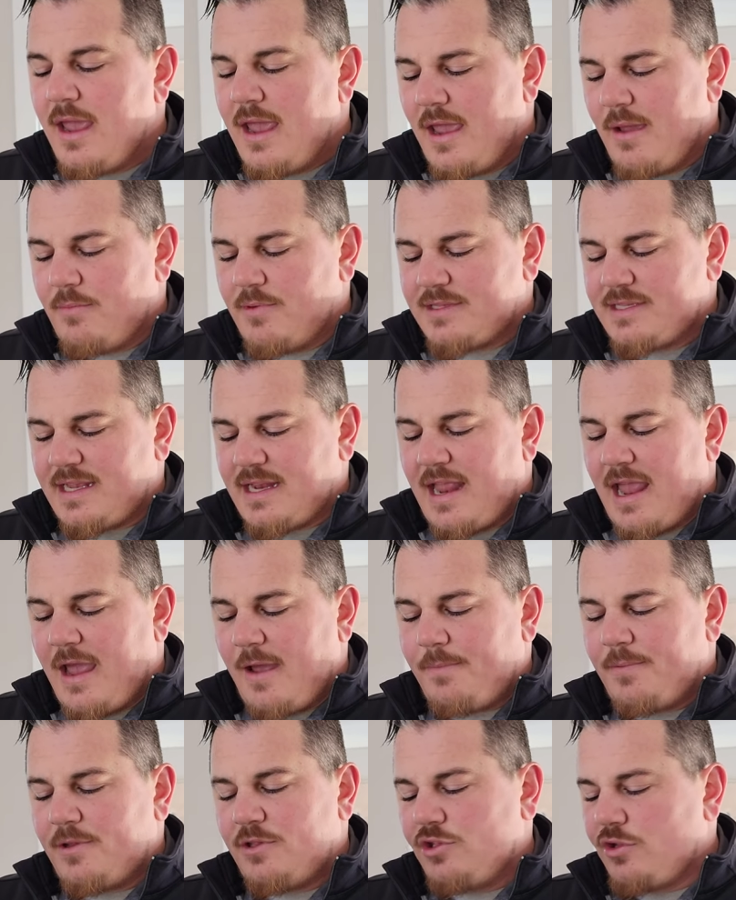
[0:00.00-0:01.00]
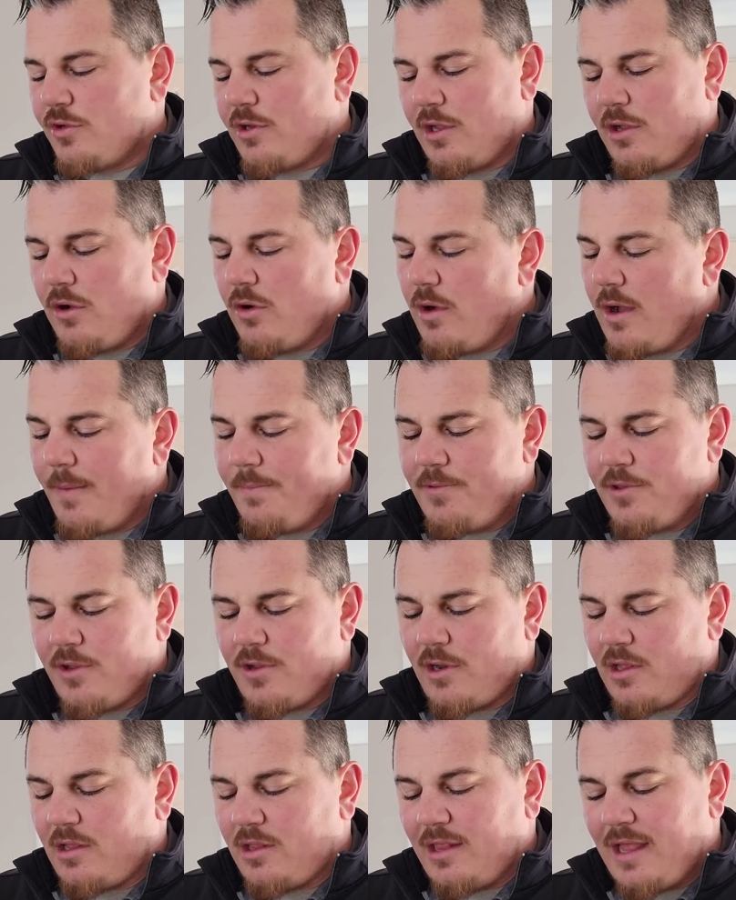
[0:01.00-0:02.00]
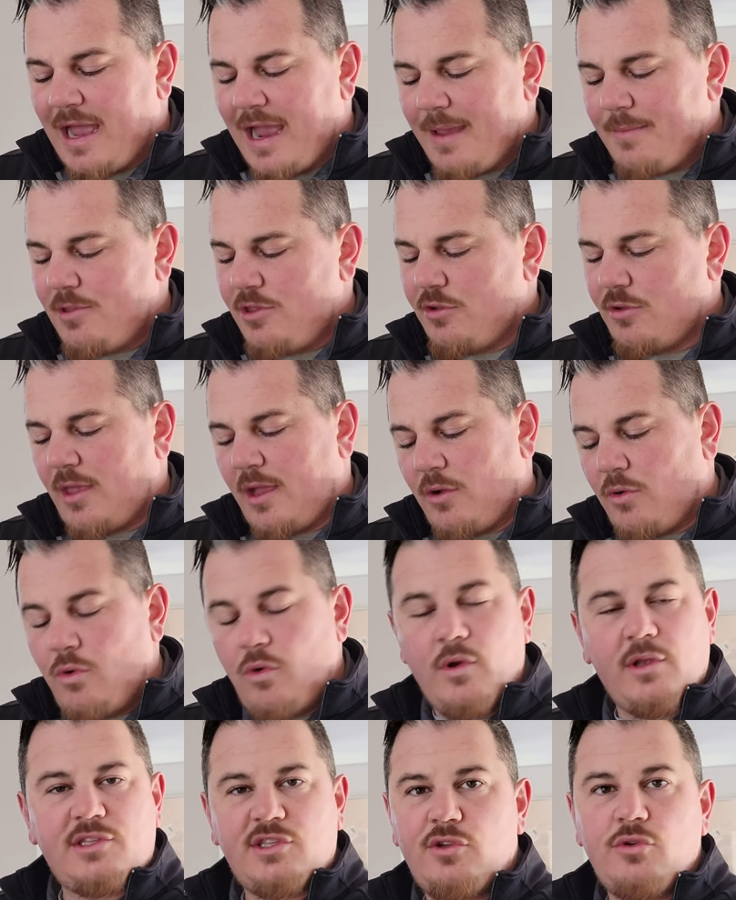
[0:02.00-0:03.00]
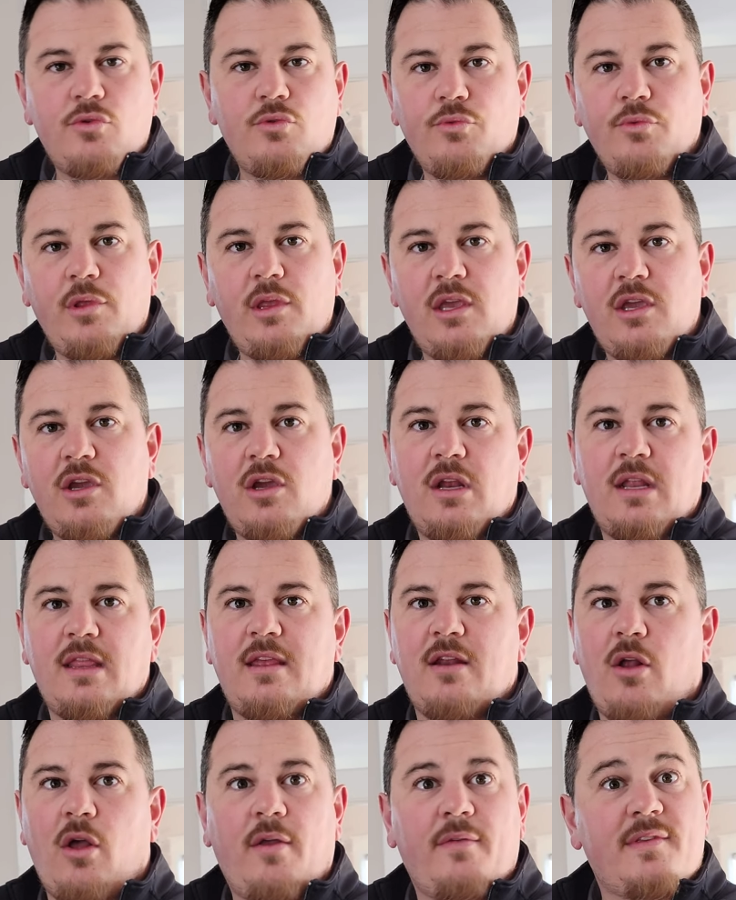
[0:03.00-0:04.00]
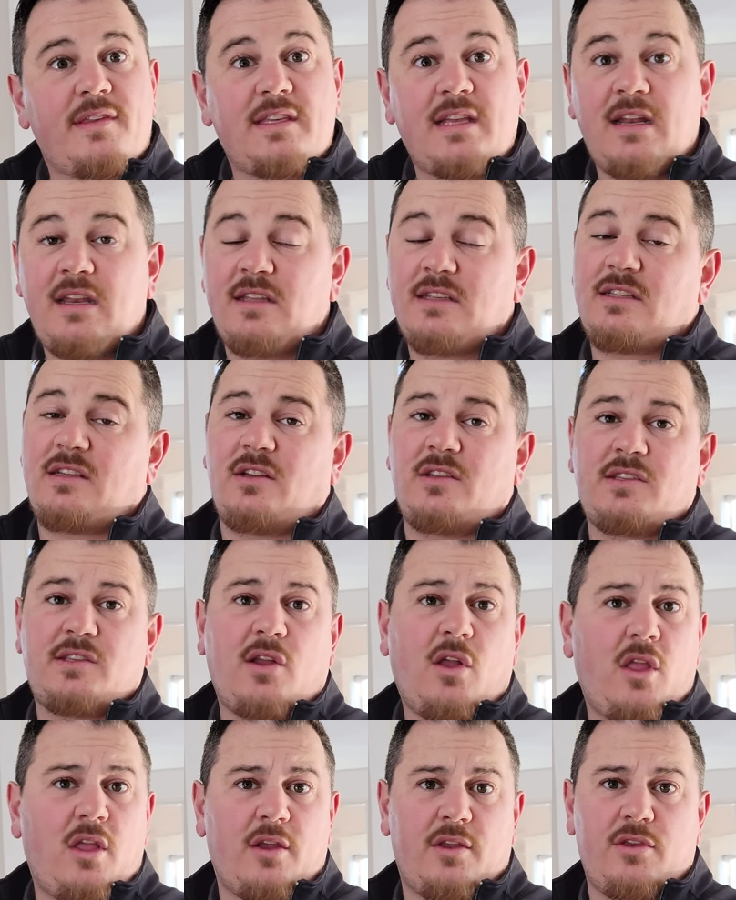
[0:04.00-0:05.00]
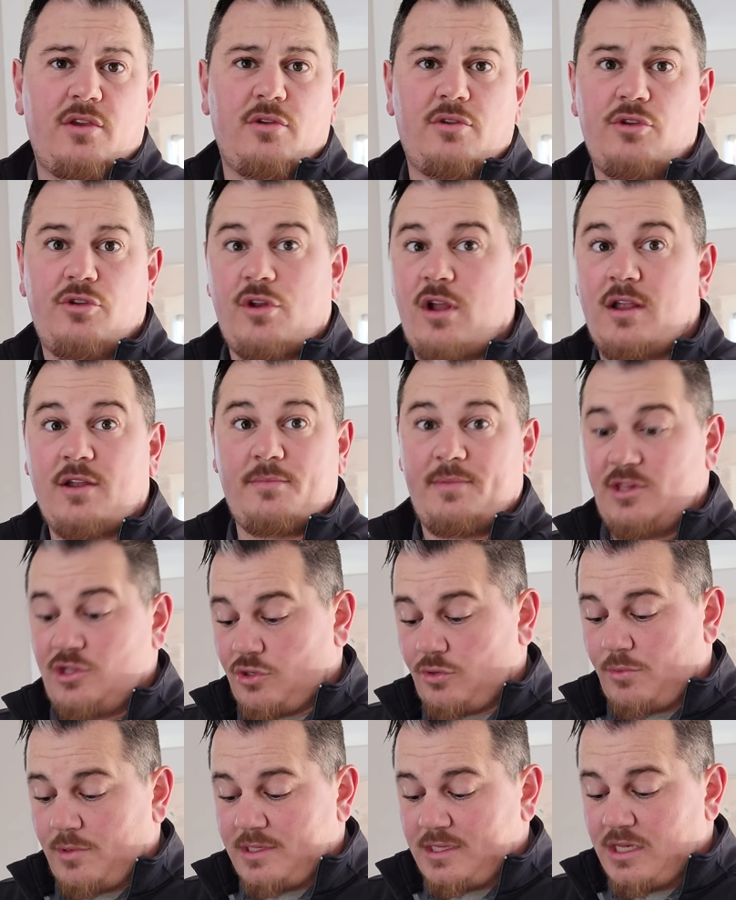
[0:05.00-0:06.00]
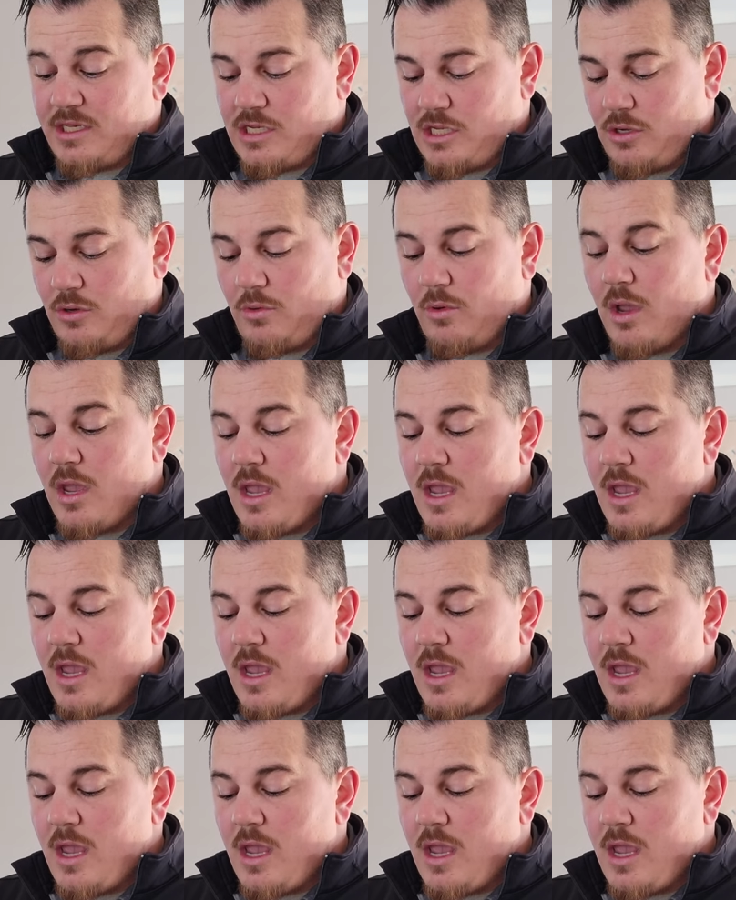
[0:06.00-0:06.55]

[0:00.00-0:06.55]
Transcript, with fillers: And what's gonna happen is you're gonna go up, you're gonna climb, and you're like, oh, it's doing really good, and then all of a sudden it's gonna stall on you, and you're not gonna be sure what to do.